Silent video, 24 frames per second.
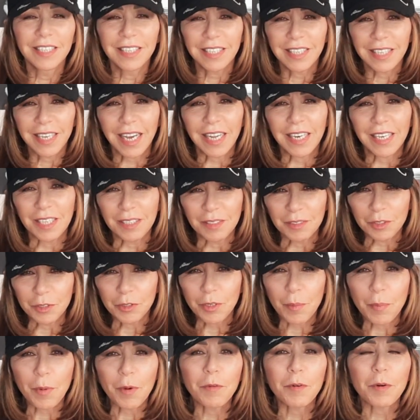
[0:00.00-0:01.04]
kind of
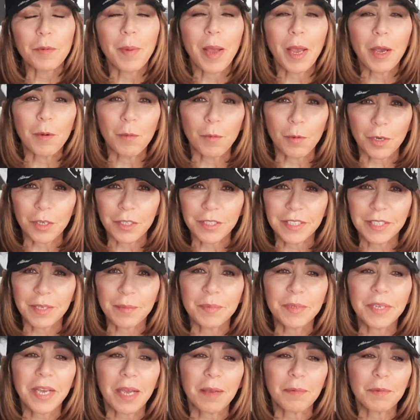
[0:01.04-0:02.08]
trip over my own words
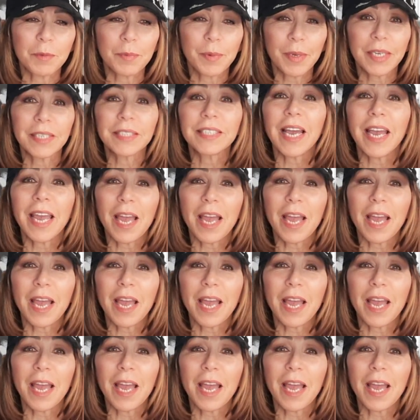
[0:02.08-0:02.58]
sometimes because I